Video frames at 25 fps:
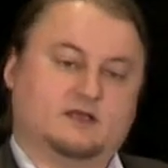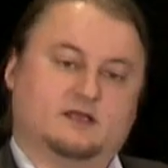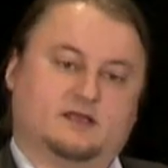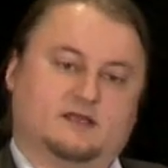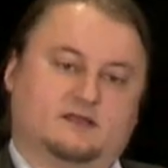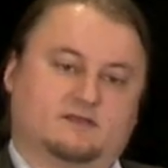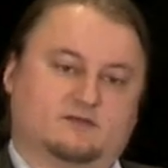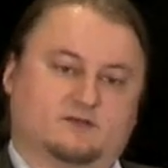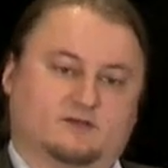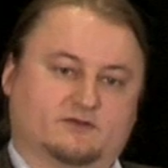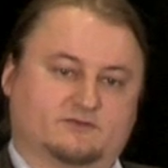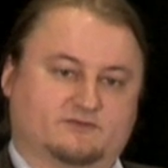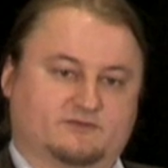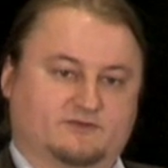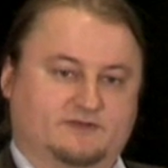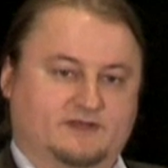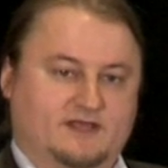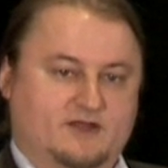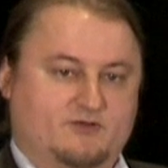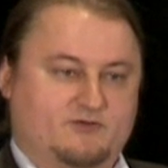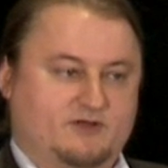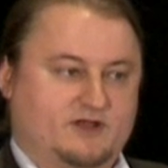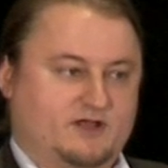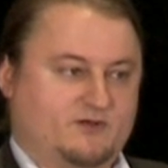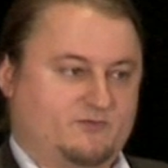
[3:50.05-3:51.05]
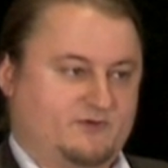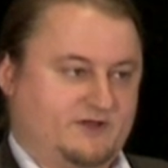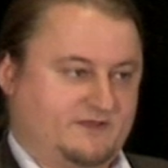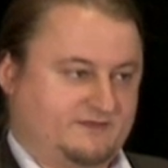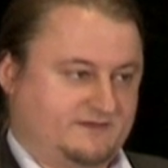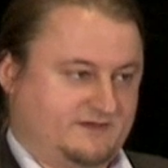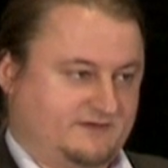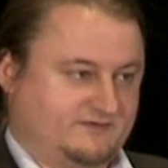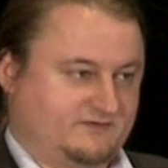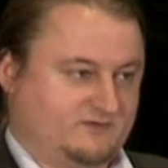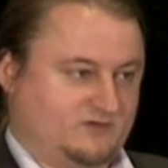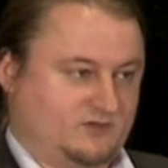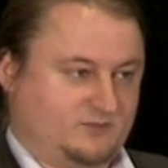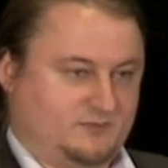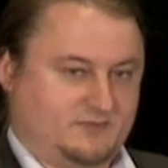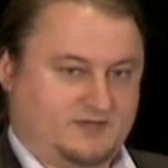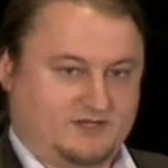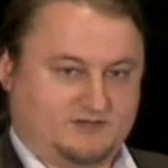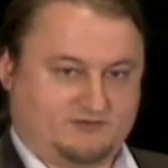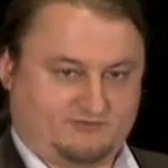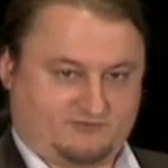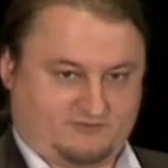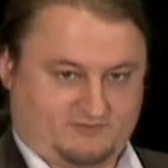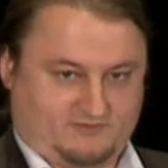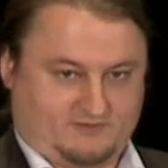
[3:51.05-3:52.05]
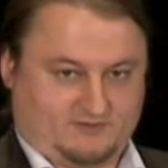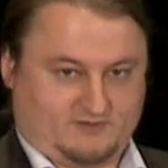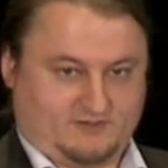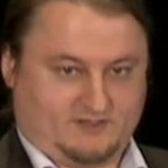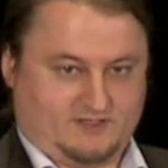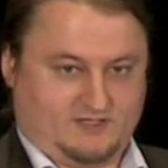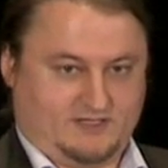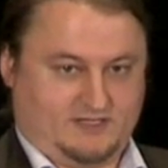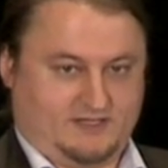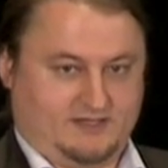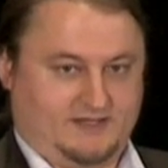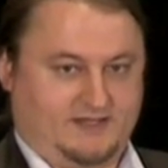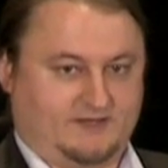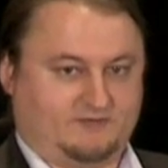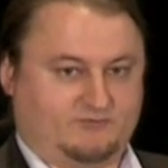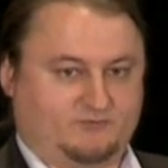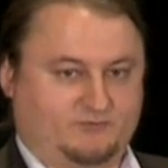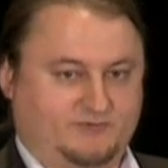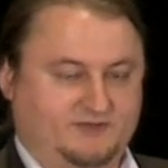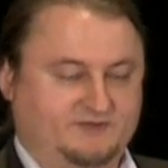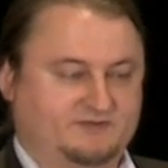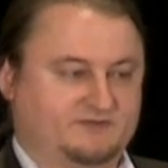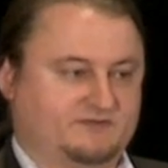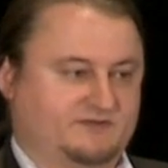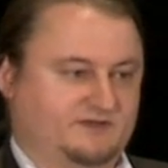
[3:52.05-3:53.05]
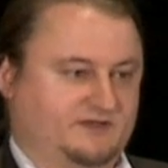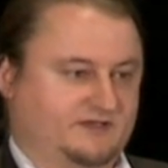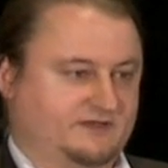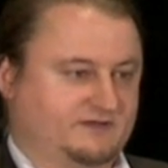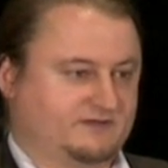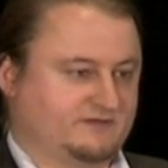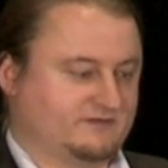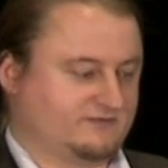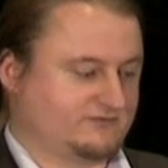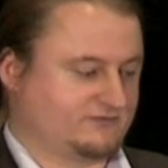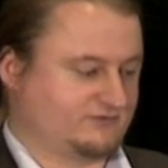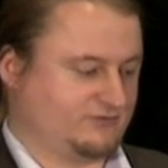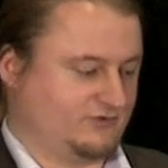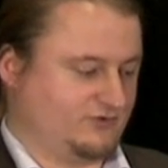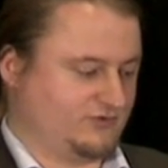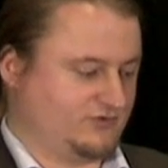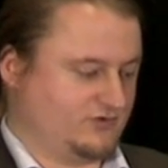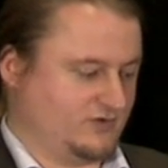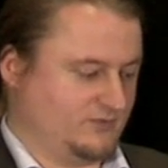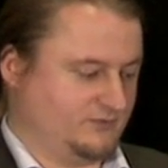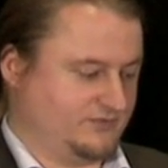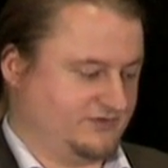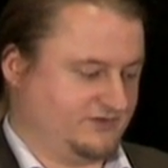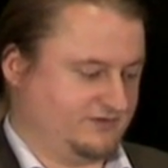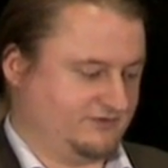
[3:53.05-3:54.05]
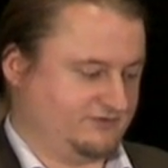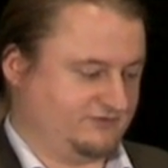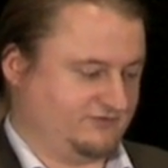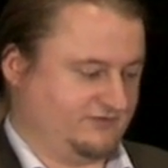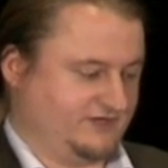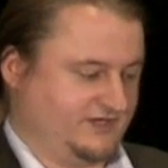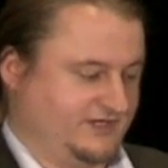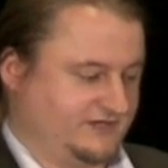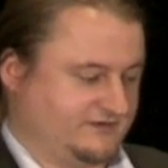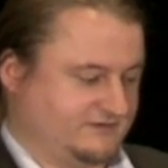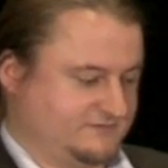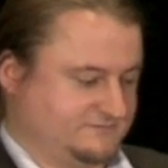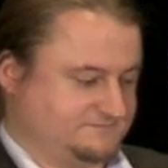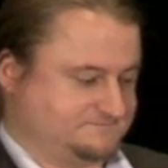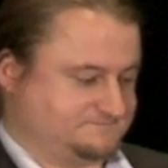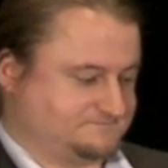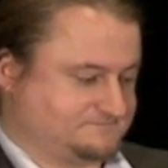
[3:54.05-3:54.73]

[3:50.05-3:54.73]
It's also an area where there is not much, uh, as we see it, strong competition yet.